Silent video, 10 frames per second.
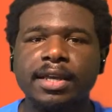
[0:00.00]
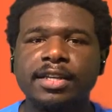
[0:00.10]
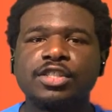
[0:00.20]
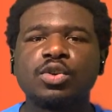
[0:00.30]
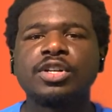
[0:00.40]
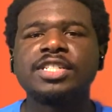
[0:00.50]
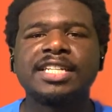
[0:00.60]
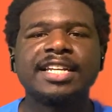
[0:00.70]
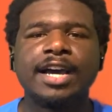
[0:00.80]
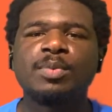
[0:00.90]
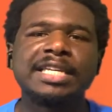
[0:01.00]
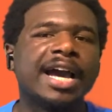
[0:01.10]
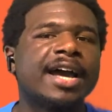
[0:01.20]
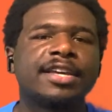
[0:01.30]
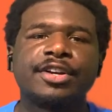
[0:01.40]
To understand how we
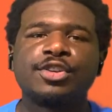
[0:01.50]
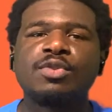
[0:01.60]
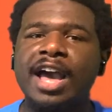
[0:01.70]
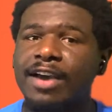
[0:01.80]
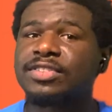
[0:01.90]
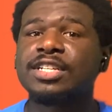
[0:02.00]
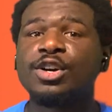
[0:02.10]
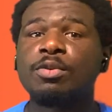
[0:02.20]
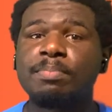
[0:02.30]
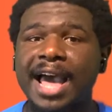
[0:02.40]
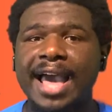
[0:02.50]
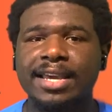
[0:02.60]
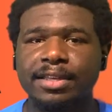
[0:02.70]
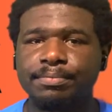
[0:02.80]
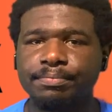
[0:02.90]
got here, you have to go back.
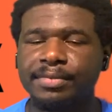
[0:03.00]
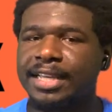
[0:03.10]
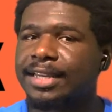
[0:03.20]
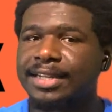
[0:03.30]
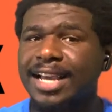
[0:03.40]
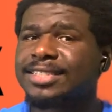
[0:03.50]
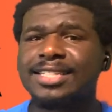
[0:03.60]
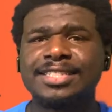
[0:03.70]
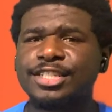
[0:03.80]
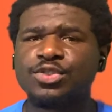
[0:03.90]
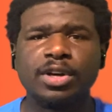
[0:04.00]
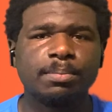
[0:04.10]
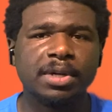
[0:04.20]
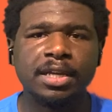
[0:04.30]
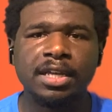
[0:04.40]
Not just to Trump,
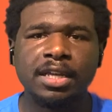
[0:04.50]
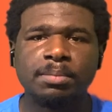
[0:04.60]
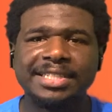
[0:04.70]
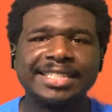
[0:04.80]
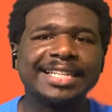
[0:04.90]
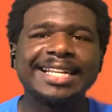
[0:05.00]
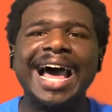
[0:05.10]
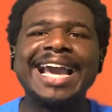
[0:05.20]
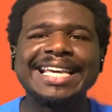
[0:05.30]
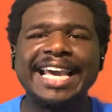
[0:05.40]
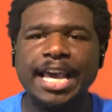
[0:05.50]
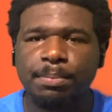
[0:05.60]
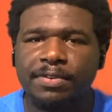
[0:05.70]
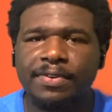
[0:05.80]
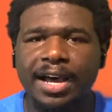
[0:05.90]
but to the lie he
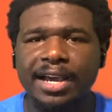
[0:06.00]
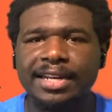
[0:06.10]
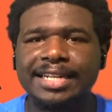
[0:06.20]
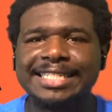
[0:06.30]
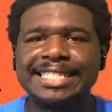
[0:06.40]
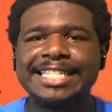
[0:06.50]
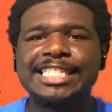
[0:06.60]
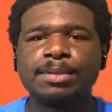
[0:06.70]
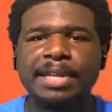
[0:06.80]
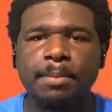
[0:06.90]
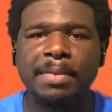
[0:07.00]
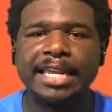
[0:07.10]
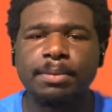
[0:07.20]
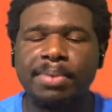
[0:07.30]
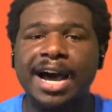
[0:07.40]
amplified in the system that made
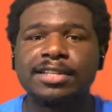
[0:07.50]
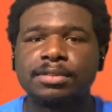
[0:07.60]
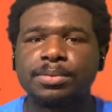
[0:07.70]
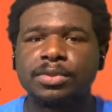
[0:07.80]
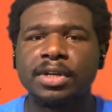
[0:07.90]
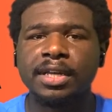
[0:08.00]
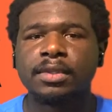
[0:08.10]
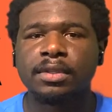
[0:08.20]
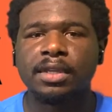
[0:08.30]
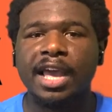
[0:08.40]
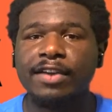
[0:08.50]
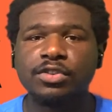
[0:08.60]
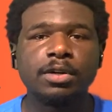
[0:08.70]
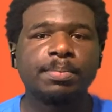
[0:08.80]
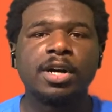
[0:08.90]
it possible. After
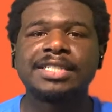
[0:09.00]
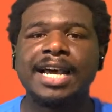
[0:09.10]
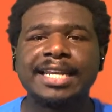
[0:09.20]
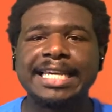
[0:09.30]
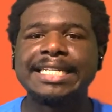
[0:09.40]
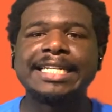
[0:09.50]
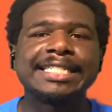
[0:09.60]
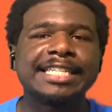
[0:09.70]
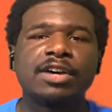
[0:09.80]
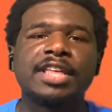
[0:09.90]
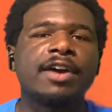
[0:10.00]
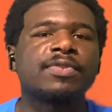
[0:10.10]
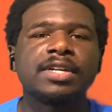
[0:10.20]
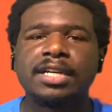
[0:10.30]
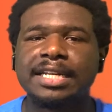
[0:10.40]
apartheid ended in South
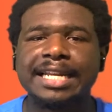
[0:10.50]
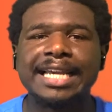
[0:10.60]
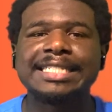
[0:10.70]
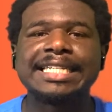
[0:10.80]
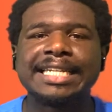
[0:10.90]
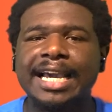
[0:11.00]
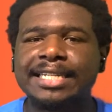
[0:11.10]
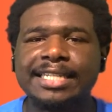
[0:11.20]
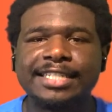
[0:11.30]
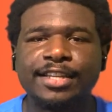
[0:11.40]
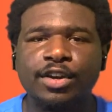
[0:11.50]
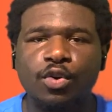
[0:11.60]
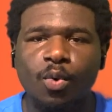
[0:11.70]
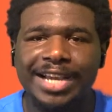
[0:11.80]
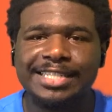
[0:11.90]
Africa in the 1990s,
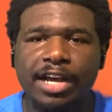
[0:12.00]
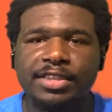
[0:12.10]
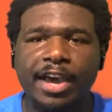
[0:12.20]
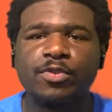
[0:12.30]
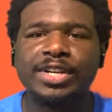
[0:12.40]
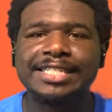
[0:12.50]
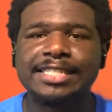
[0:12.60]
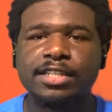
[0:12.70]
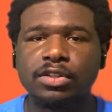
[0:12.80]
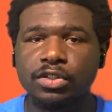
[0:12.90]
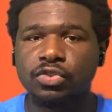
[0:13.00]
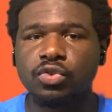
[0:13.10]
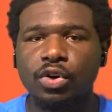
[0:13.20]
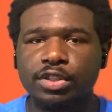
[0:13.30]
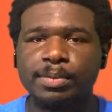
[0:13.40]
white South Africans still
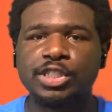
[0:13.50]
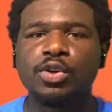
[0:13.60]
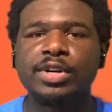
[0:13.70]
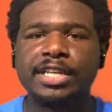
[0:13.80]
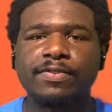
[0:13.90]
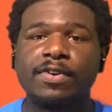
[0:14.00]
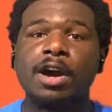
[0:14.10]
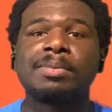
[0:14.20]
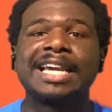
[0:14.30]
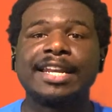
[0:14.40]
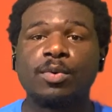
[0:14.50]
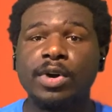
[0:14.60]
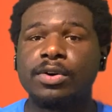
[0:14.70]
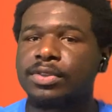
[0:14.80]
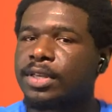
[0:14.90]
controlled the majority of farmland and wealth.